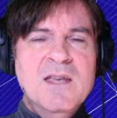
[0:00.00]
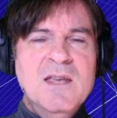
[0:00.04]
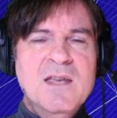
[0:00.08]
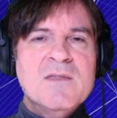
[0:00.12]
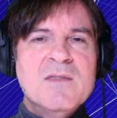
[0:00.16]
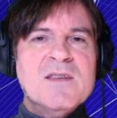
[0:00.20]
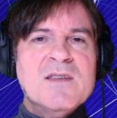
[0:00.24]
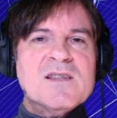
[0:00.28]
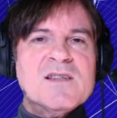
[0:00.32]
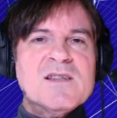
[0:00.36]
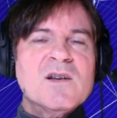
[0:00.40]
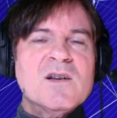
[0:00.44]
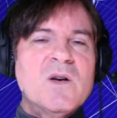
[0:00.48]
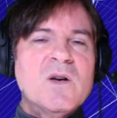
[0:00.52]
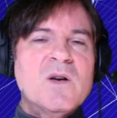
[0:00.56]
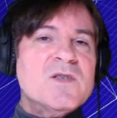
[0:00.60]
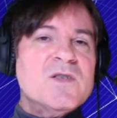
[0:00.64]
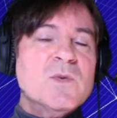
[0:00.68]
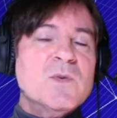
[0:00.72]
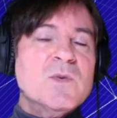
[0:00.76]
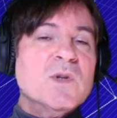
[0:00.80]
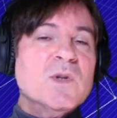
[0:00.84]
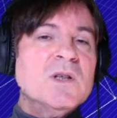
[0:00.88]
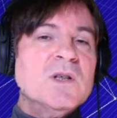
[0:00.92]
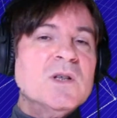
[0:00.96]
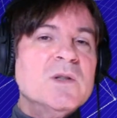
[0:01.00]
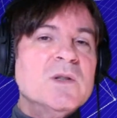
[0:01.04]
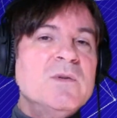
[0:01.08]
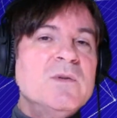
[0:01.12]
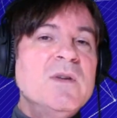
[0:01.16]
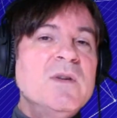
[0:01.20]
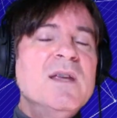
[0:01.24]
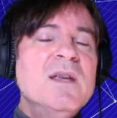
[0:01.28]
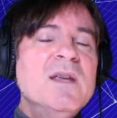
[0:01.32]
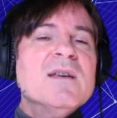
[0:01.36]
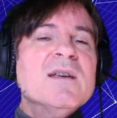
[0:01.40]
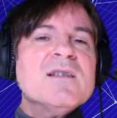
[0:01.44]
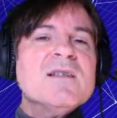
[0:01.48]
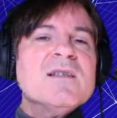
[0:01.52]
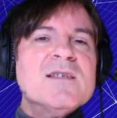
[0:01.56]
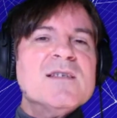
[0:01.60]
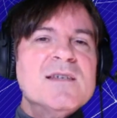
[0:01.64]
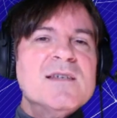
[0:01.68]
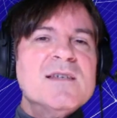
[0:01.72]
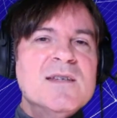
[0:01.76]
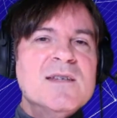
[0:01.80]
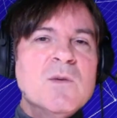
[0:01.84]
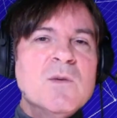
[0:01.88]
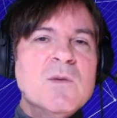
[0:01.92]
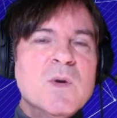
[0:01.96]
This can also include
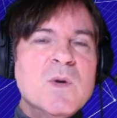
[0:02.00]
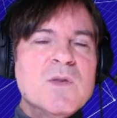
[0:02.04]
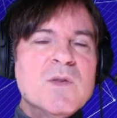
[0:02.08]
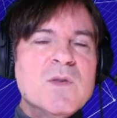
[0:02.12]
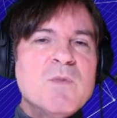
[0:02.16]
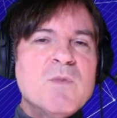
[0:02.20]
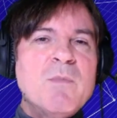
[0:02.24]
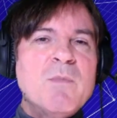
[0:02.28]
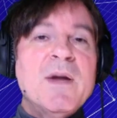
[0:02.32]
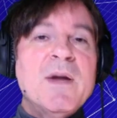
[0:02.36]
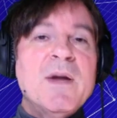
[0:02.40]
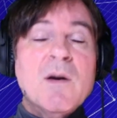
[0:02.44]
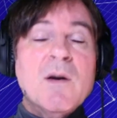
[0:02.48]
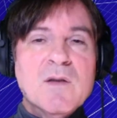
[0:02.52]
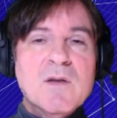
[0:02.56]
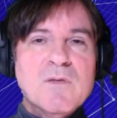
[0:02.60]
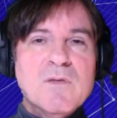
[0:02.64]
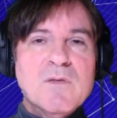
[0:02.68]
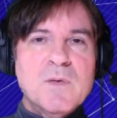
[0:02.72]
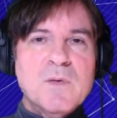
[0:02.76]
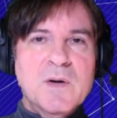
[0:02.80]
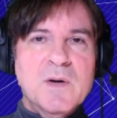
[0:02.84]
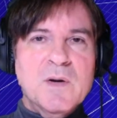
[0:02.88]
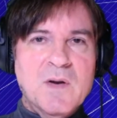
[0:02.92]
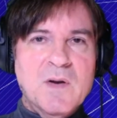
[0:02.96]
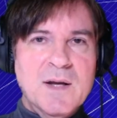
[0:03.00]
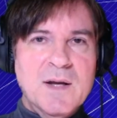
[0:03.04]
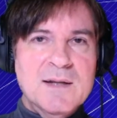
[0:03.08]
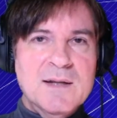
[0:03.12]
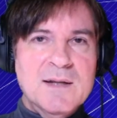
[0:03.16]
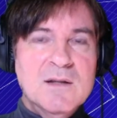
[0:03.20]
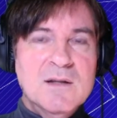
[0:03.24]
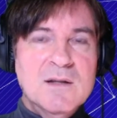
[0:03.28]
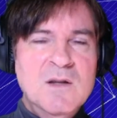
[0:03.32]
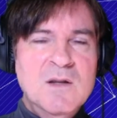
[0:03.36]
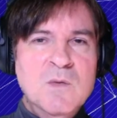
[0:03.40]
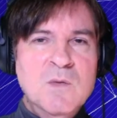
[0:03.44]
assisting with preparing for an audit,